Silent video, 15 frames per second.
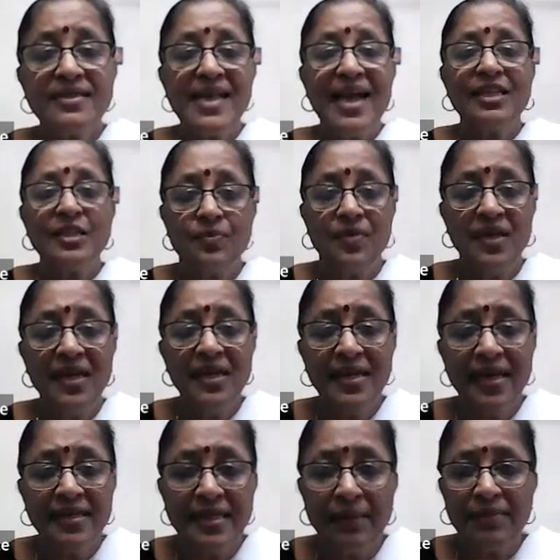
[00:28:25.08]
is as
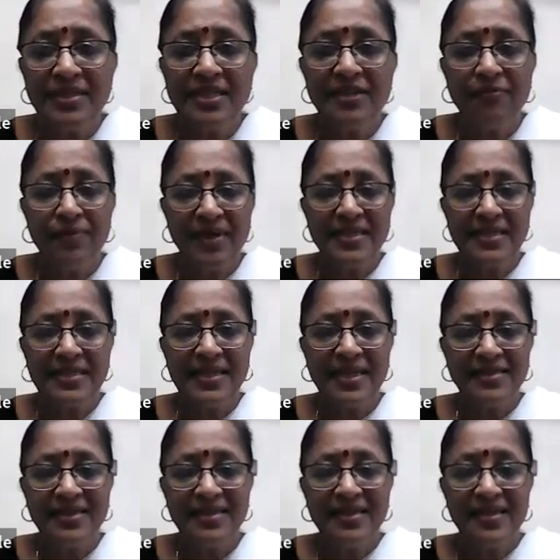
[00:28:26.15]
brilliant, and Tamasa
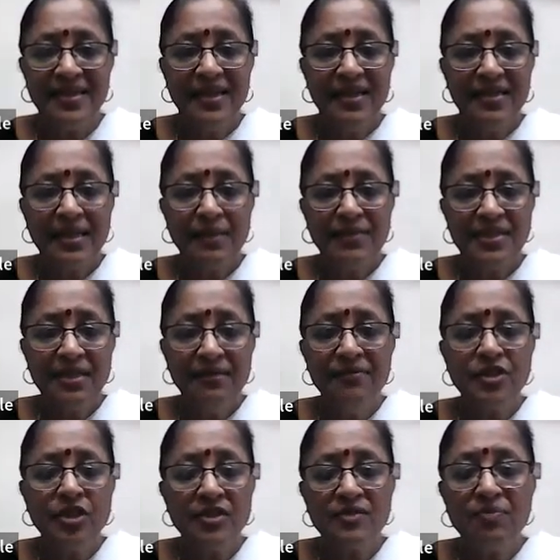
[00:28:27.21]
Parastat. Tamasa,
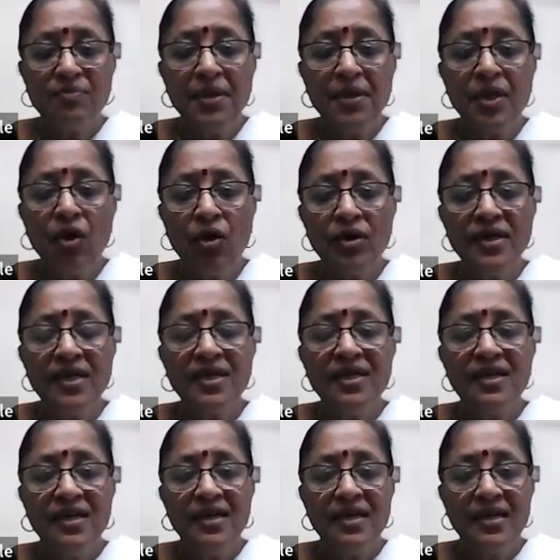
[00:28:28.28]
which is beyond
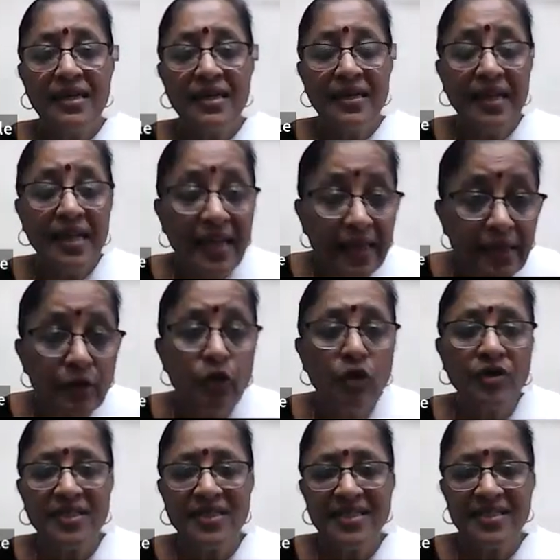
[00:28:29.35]

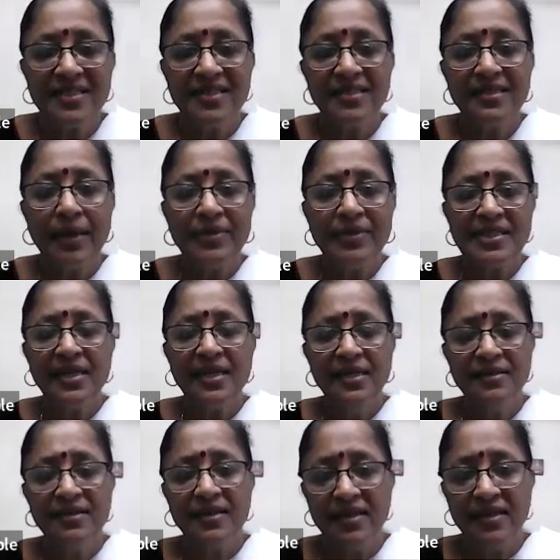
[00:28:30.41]
ignorance.
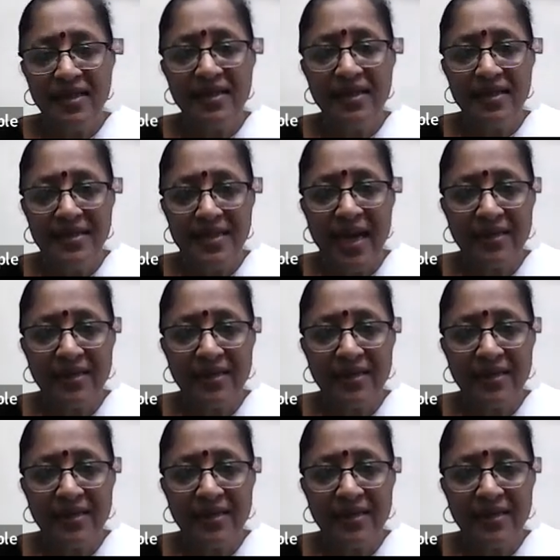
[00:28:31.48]
Tamasaha,